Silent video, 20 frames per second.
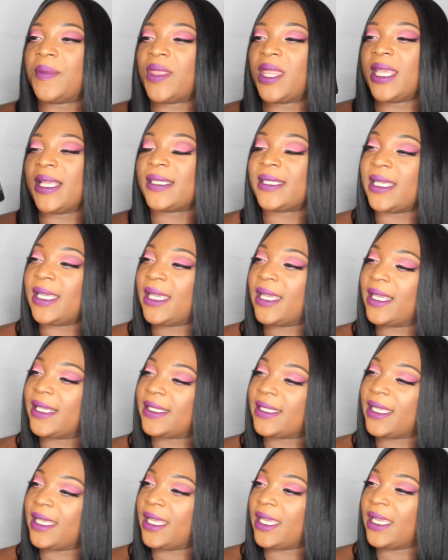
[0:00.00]
this
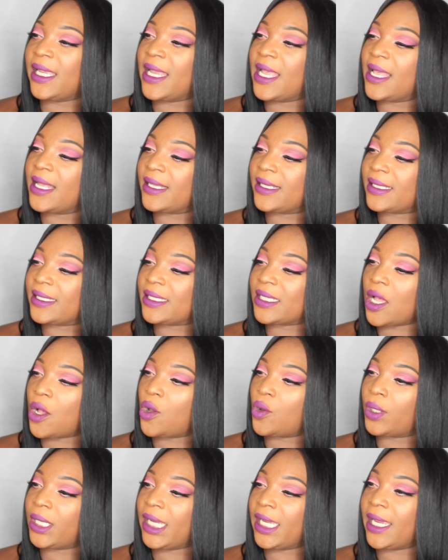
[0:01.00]
is the
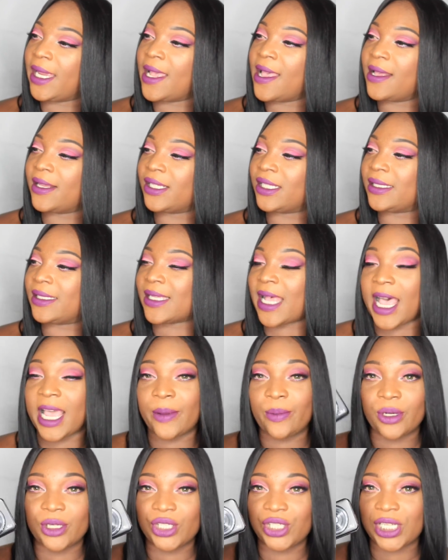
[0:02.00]
Sony
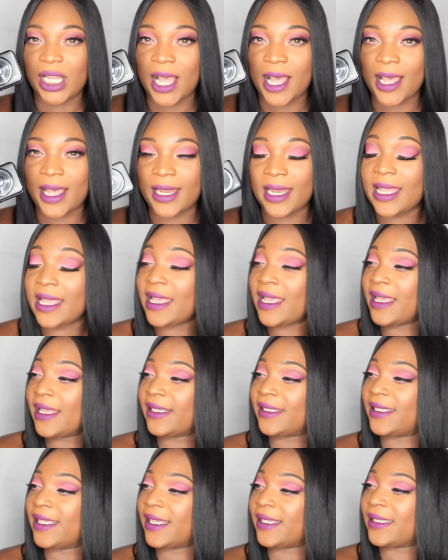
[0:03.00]
CyberShot
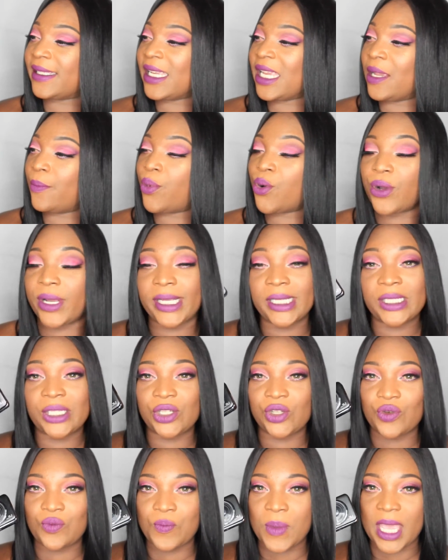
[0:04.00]

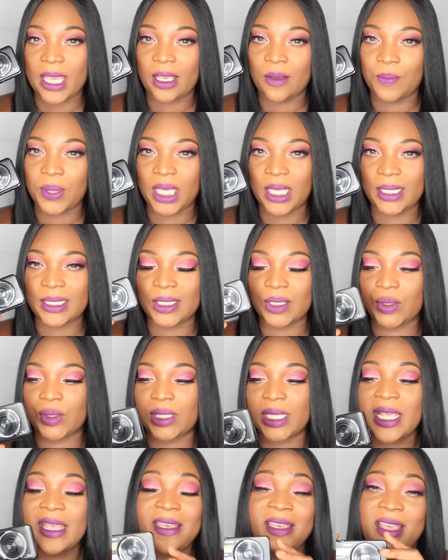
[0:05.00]
16.2
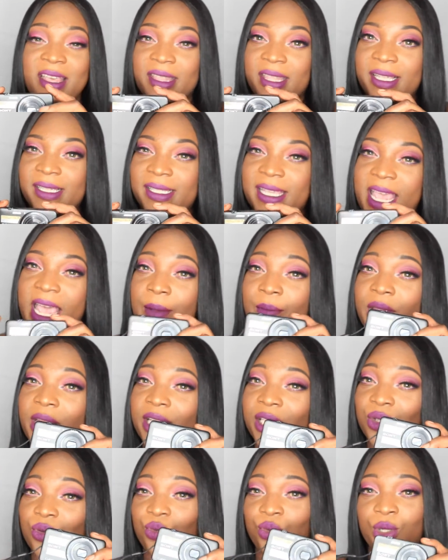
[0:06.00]
megapixels. This camera
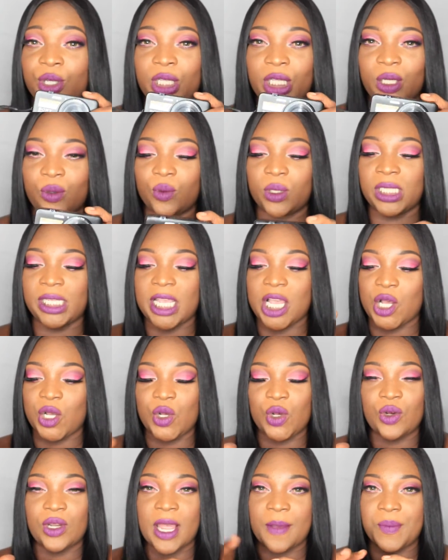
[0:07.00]
is really
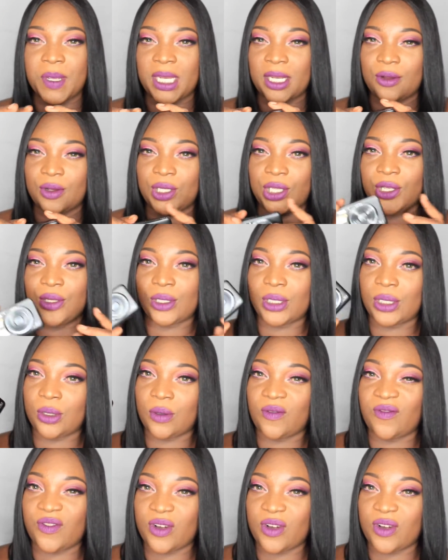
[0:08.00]
old. I've been on YouTube